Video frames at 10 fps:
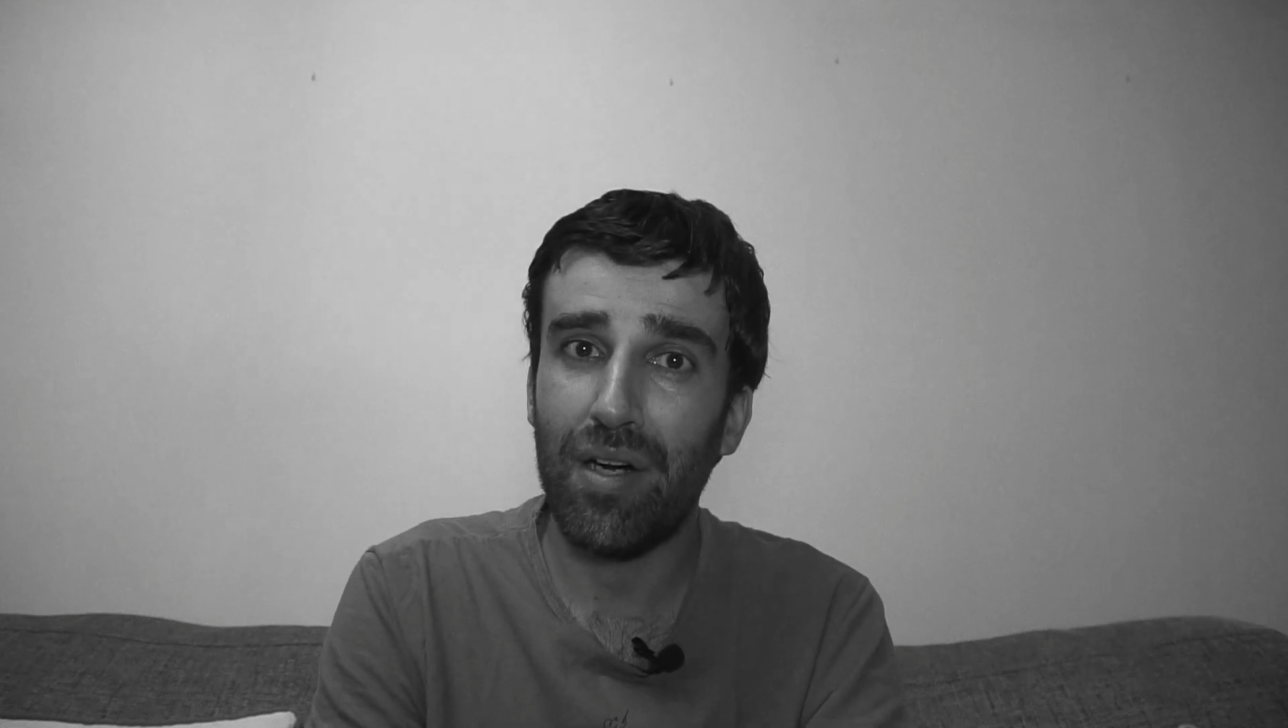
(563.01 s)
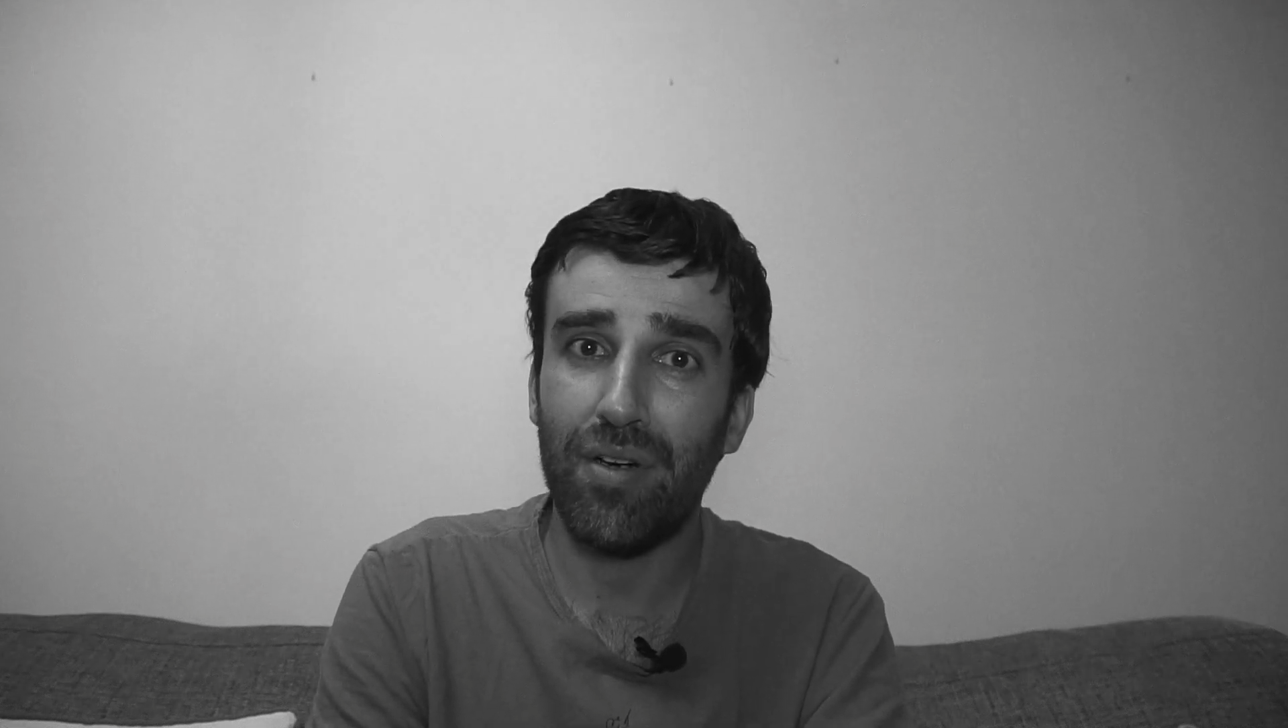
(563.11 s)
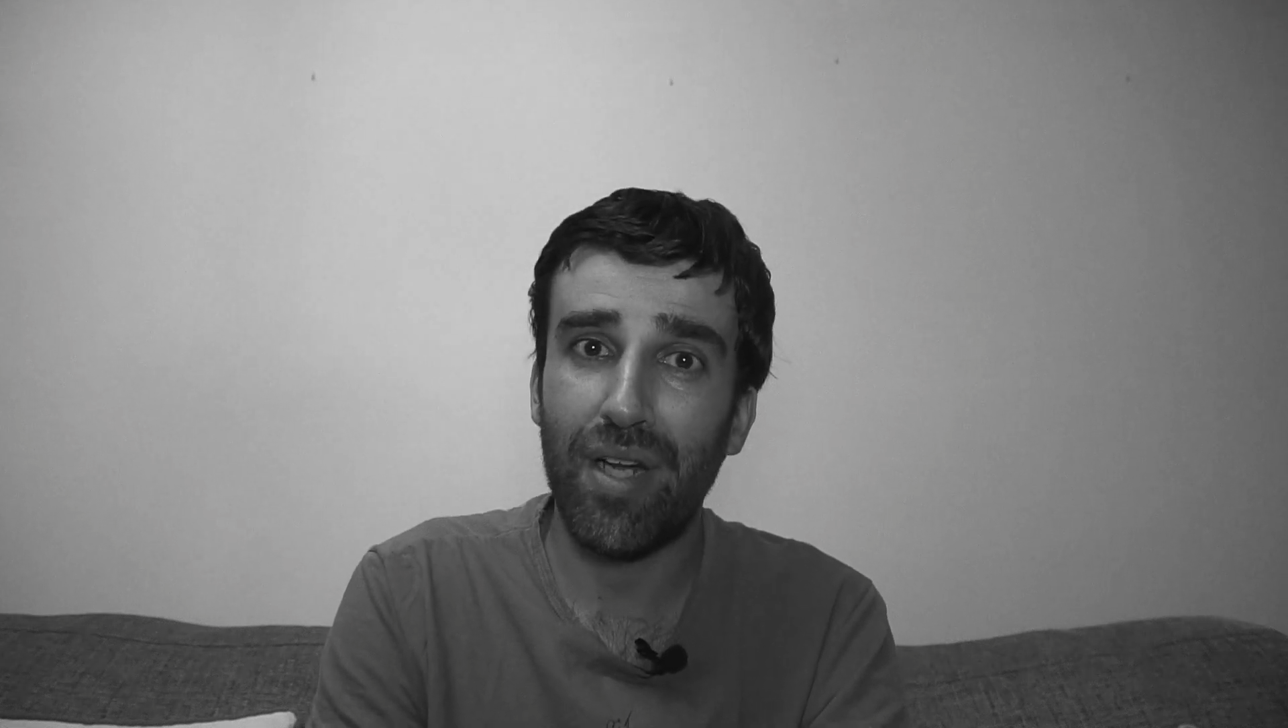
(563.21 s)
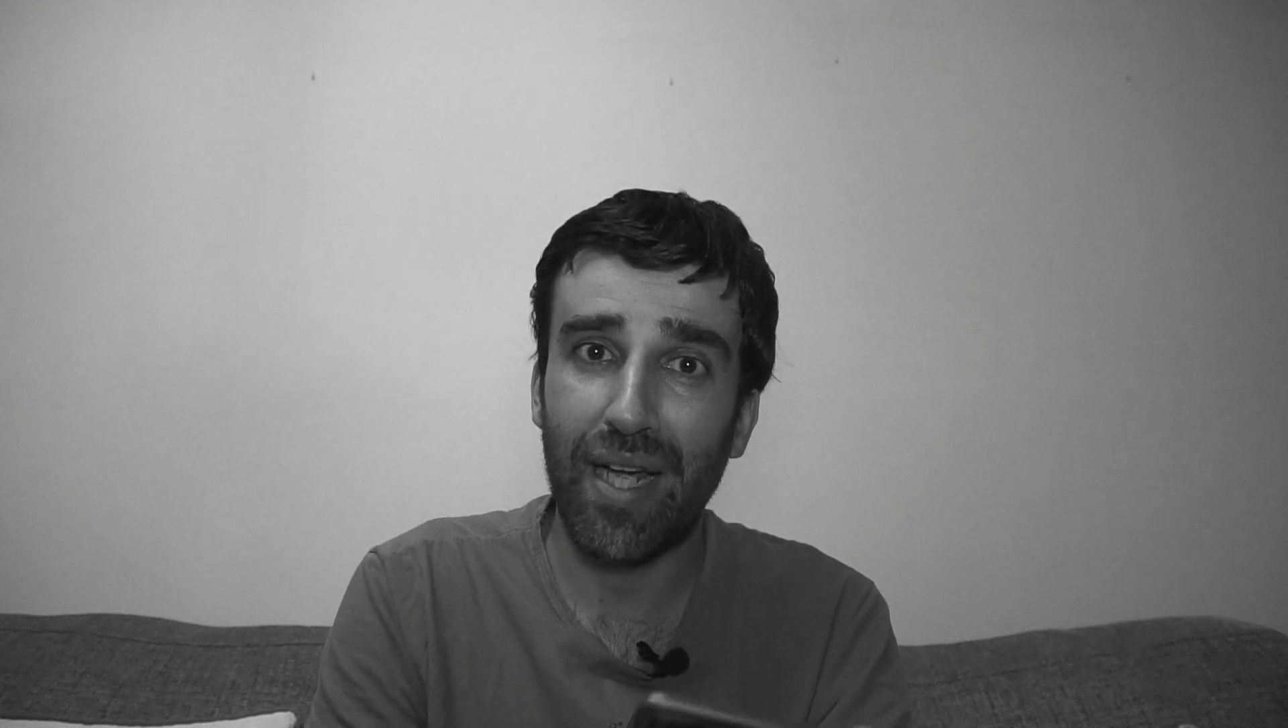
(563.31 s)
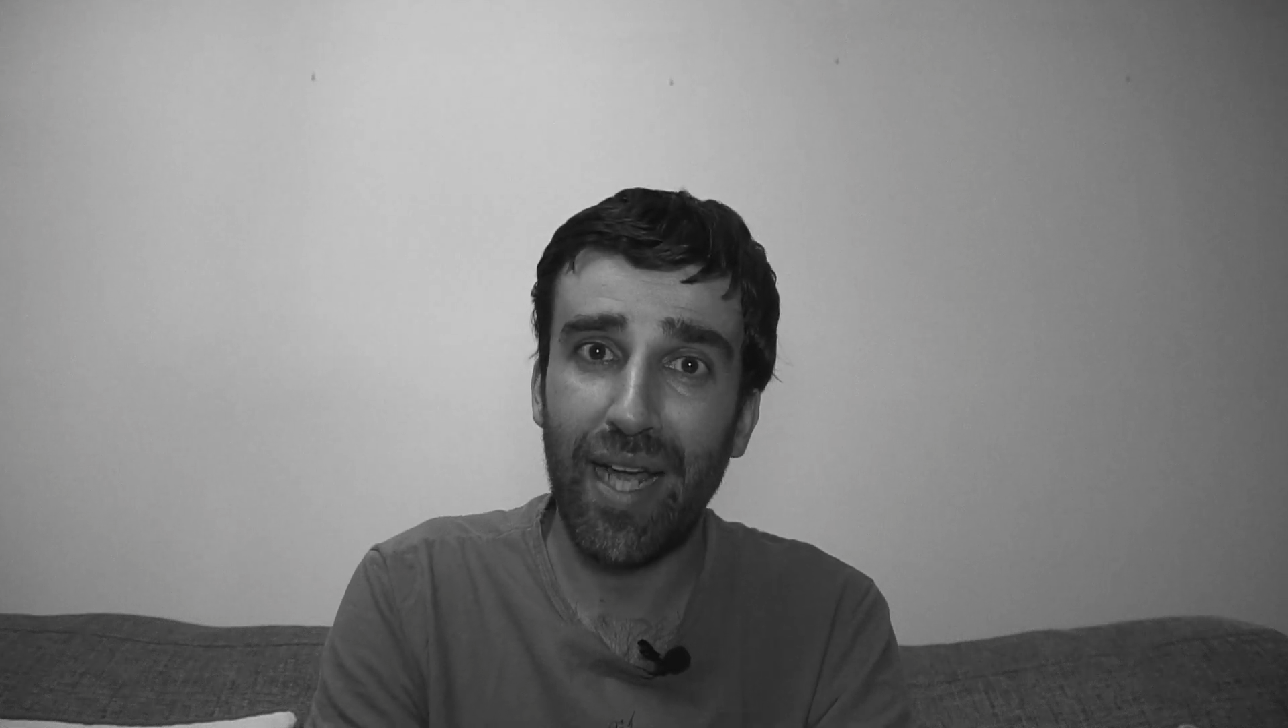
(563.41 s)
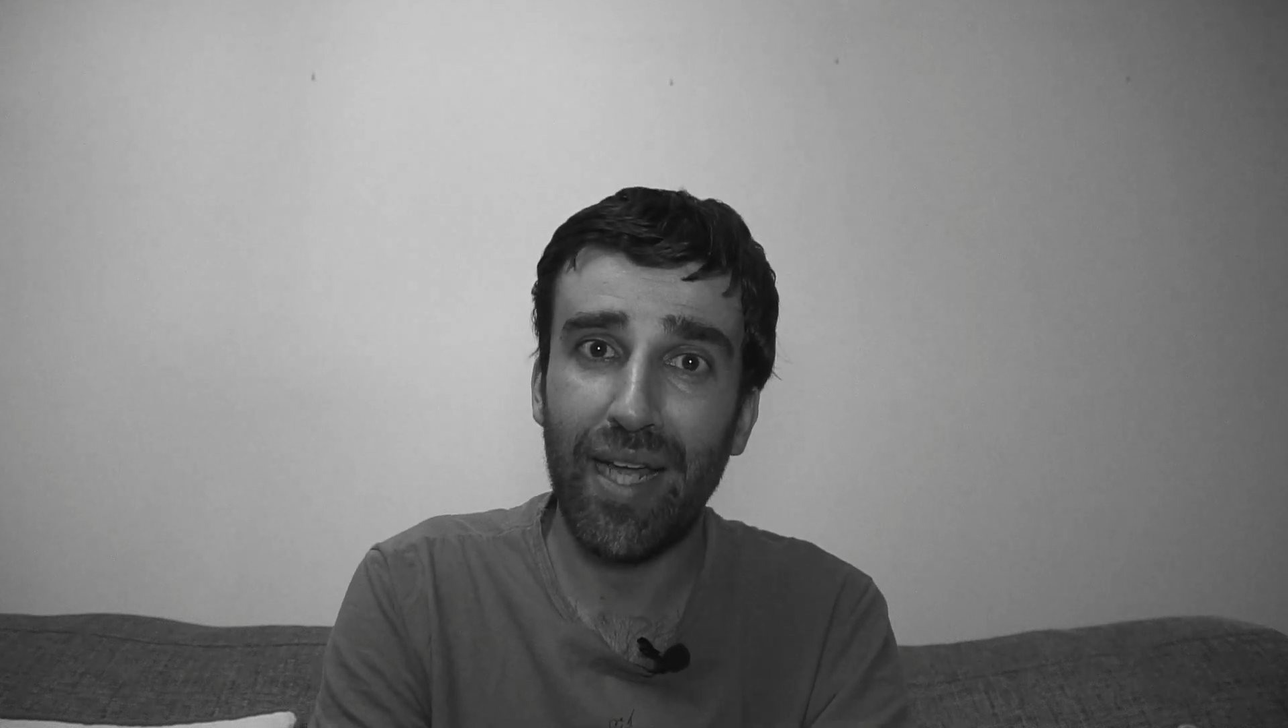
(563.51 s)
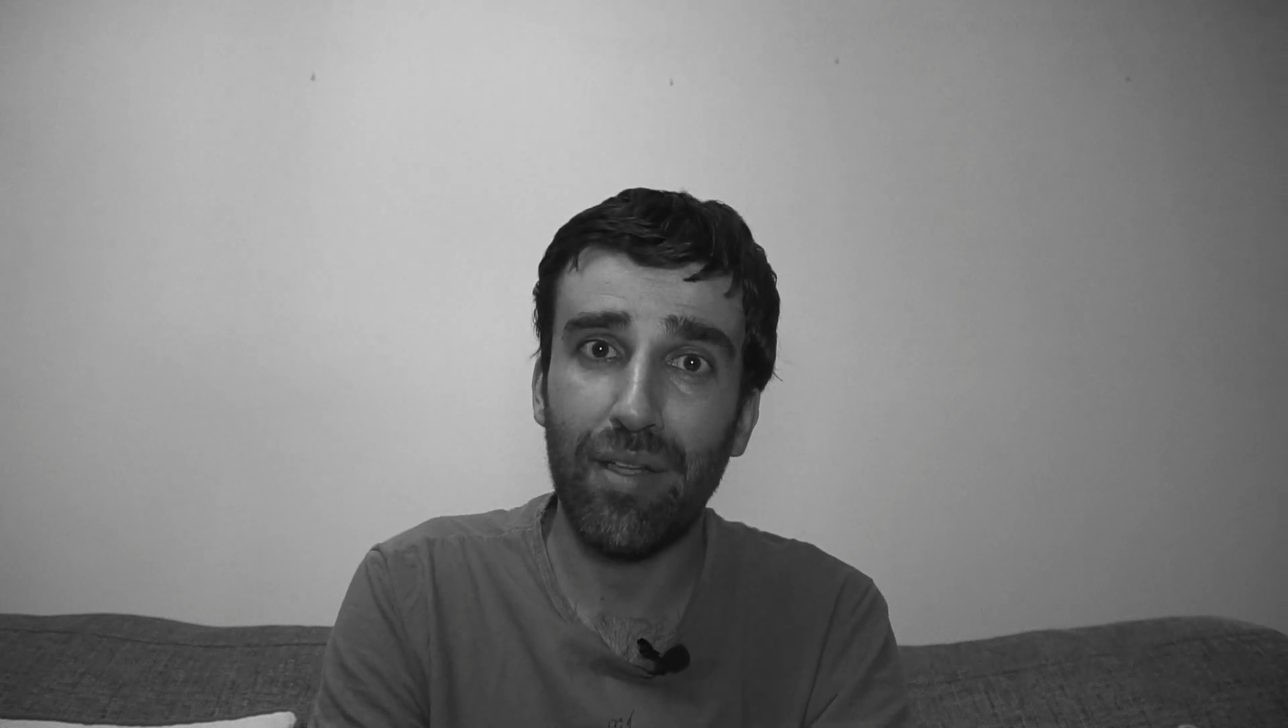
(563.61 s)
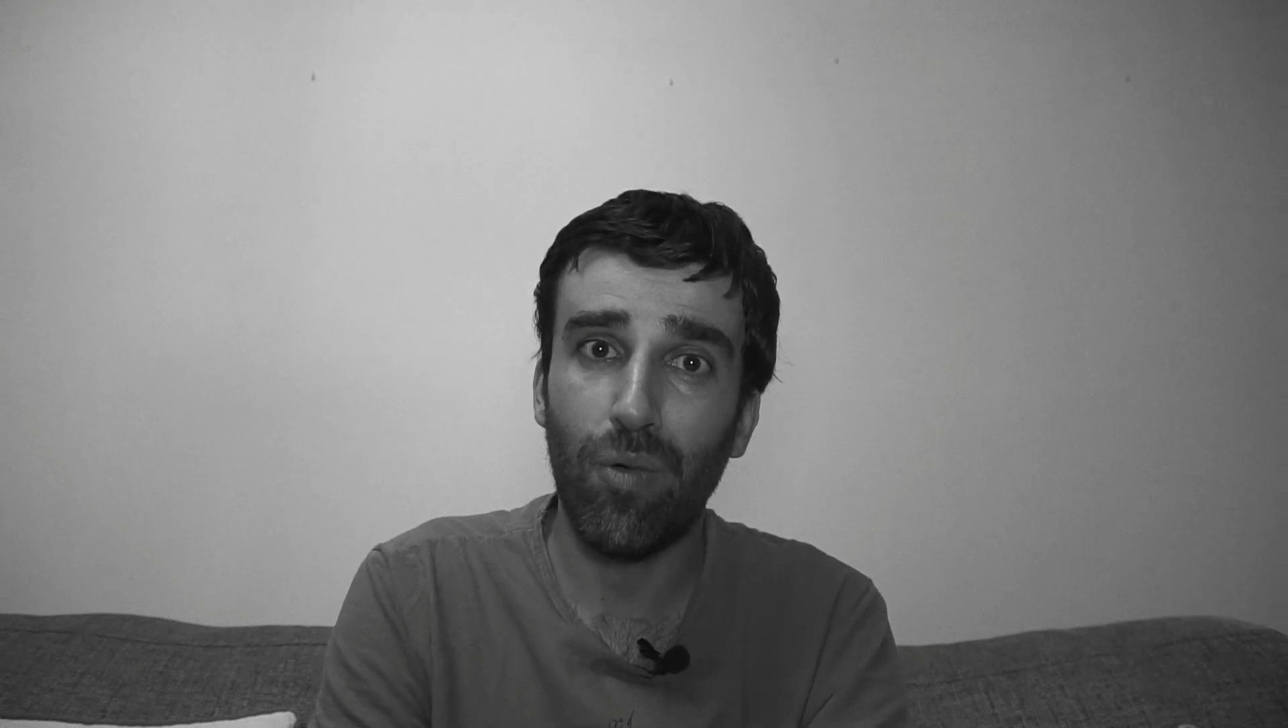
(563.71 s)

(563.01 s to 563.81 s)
are gonna get